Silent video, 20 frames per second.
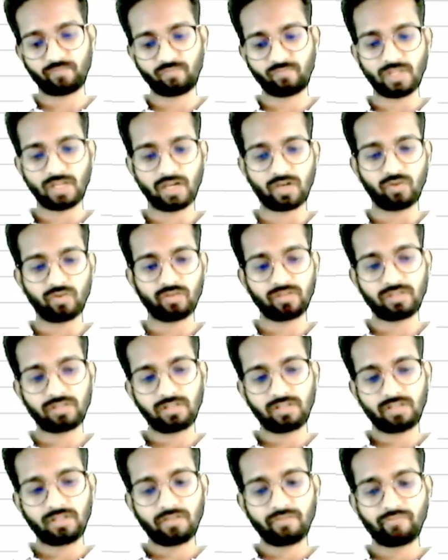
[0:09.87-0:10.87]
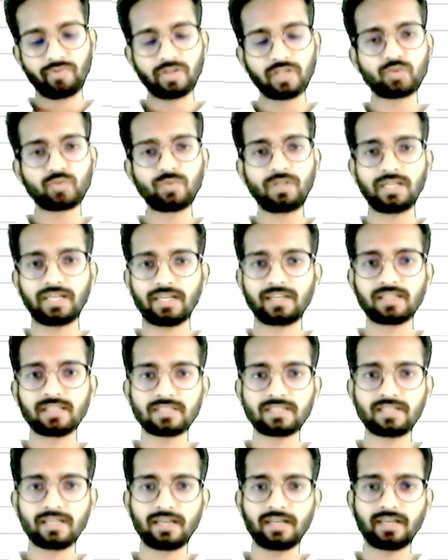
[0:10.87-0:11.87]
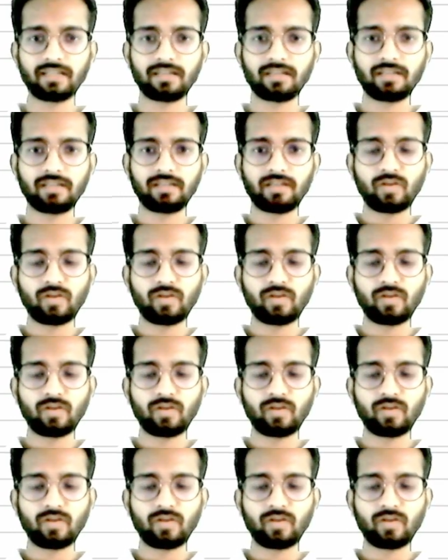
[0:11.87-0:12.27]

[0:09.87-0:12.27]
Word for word: Now, first we'll understand